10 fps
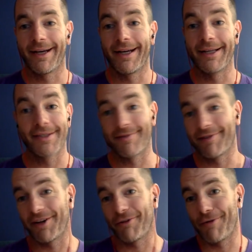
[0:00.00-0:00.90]
is
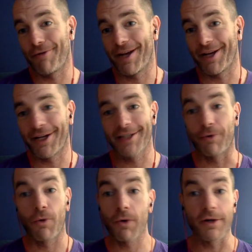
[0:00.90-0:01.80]
a great way to cut some
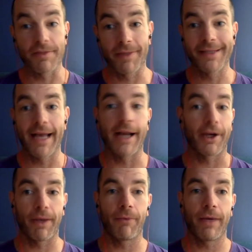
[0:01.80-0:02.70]
corners, but it's not a
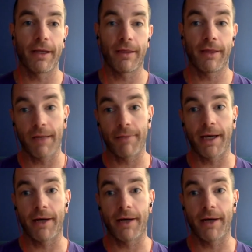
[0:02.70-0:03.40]
great way to think about,